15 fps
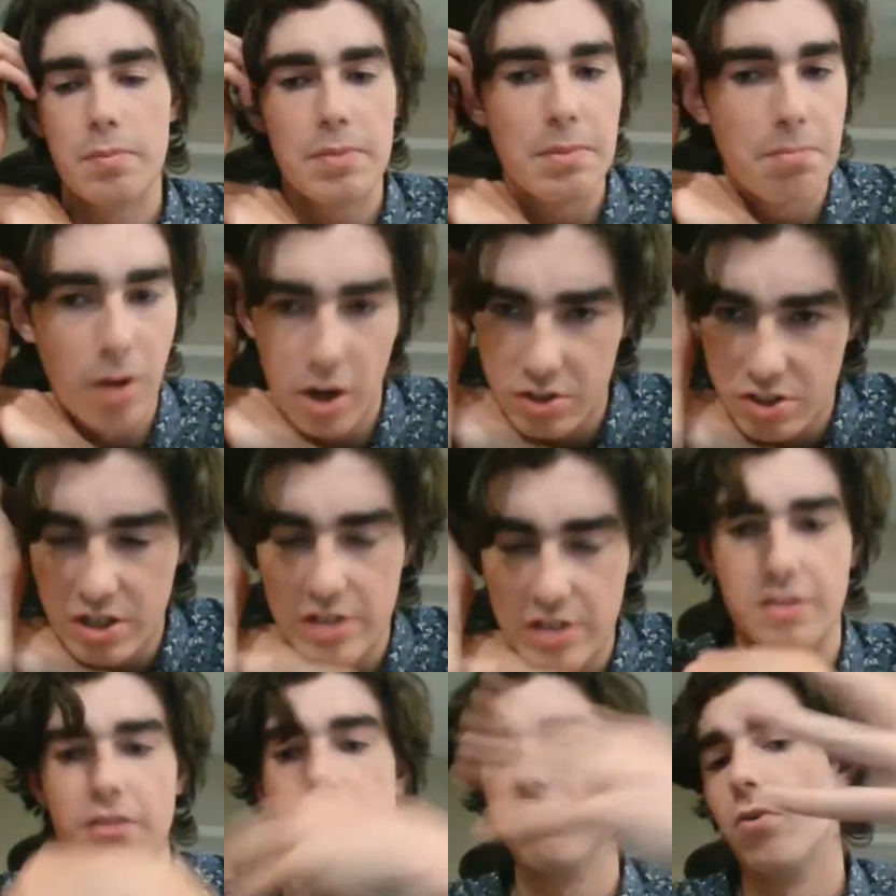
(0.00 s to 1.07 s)
be Boston
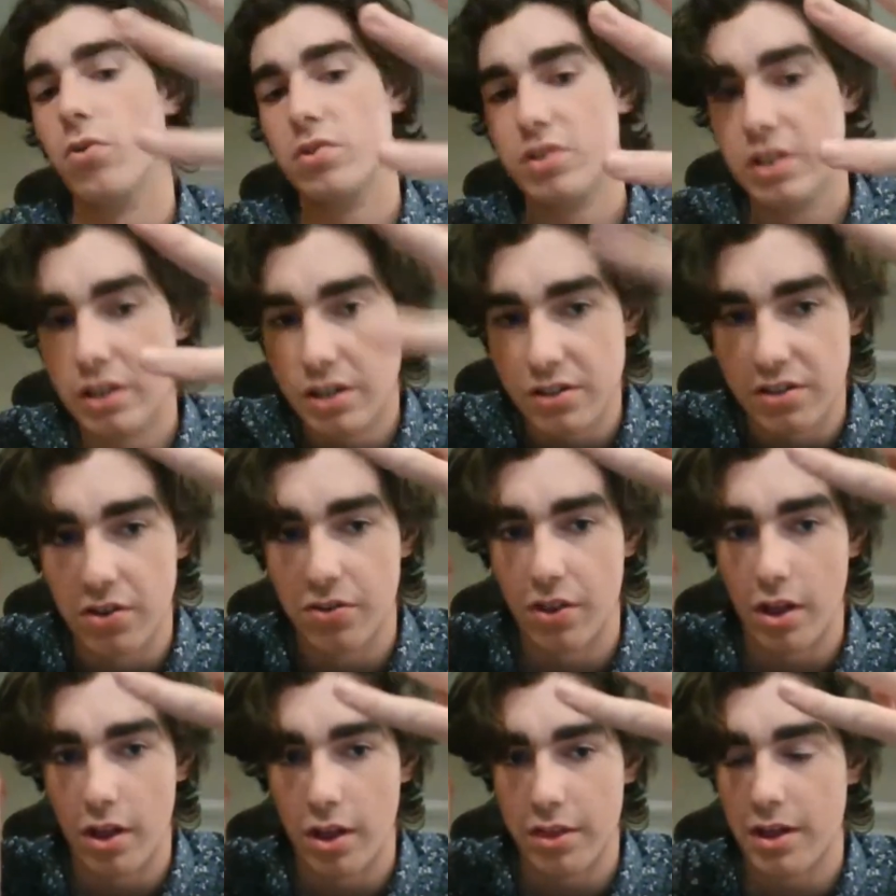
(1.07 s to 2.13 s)
at the 4 seed because they
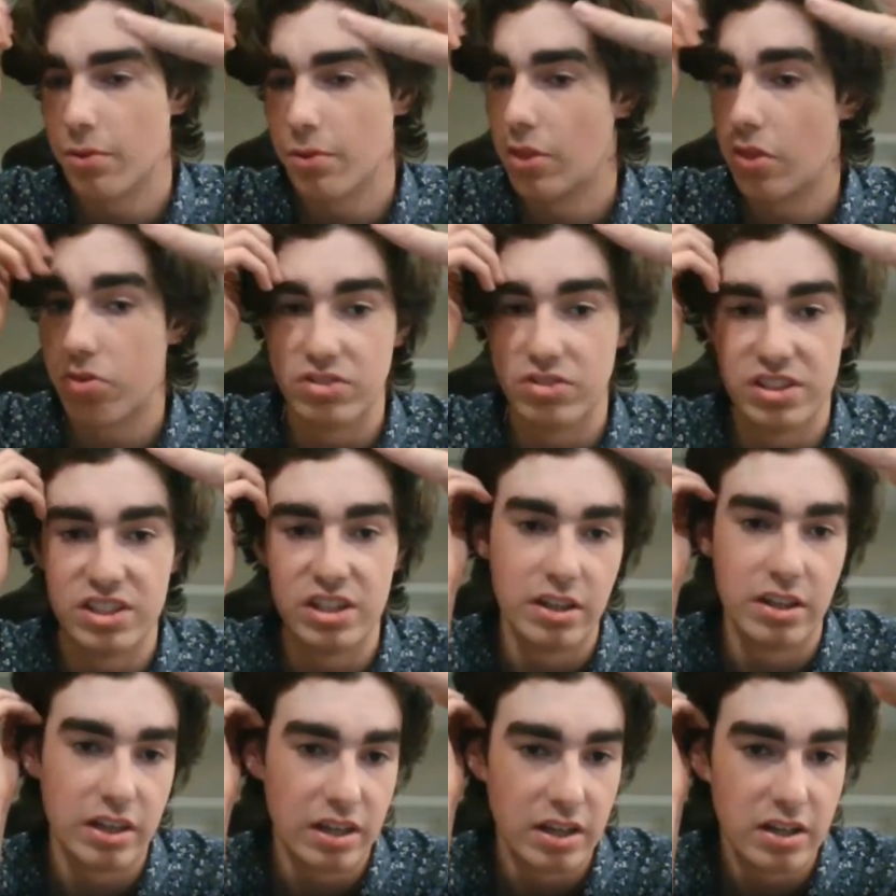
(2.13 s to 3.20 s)
were the 3 seed in
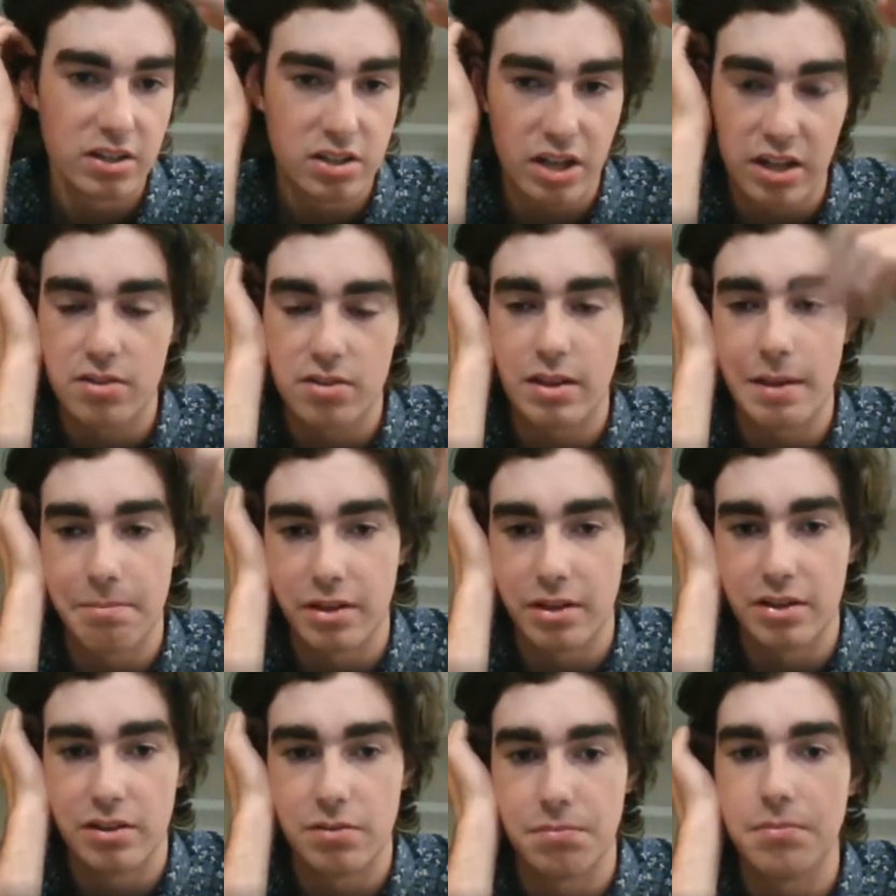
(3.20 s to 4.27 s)
the East. That's
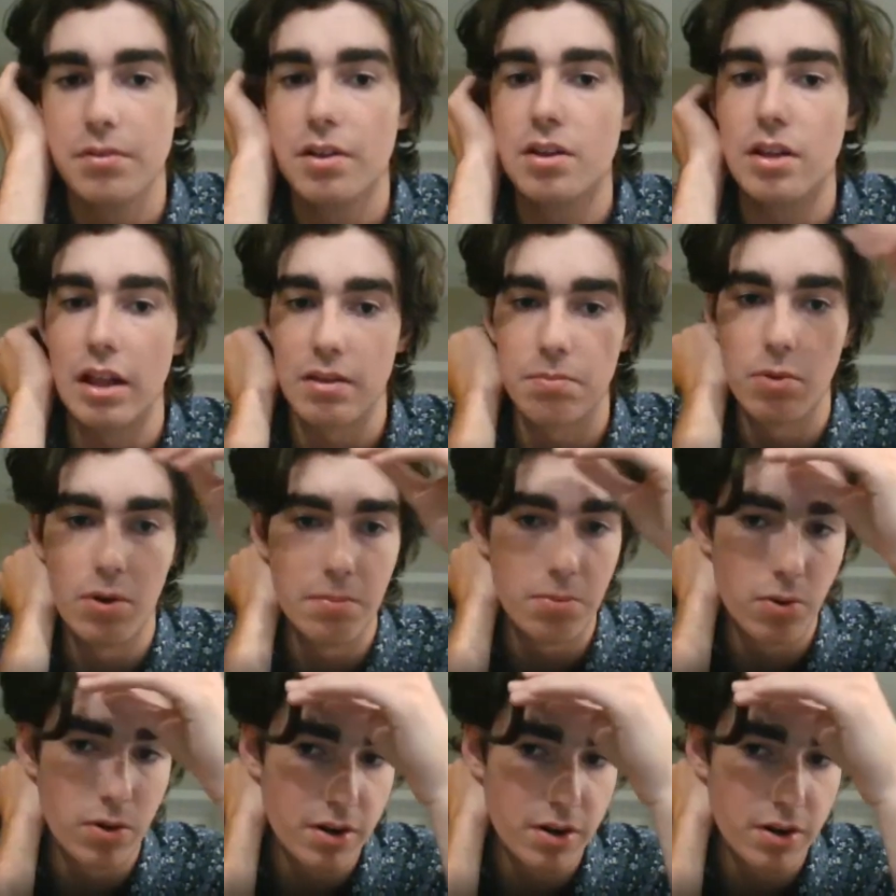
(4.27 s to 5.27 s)
more important.